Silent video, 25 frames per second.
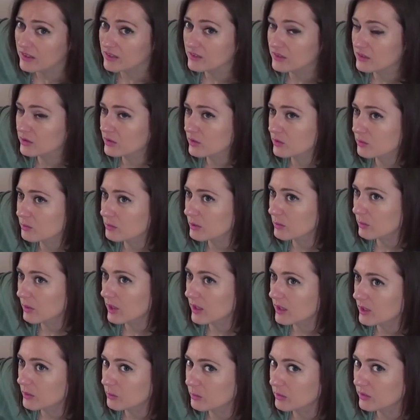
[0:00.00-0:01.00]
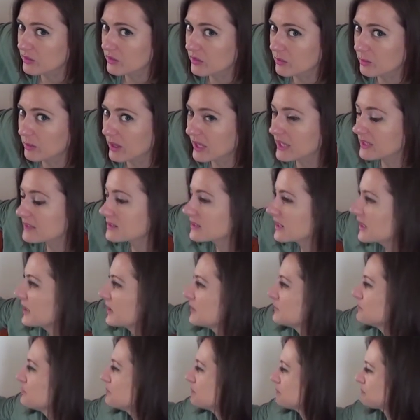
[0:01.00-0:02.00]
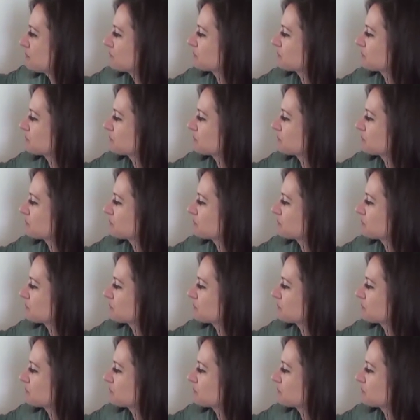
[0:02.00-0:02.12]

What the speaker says: excuse me while I put the pen down.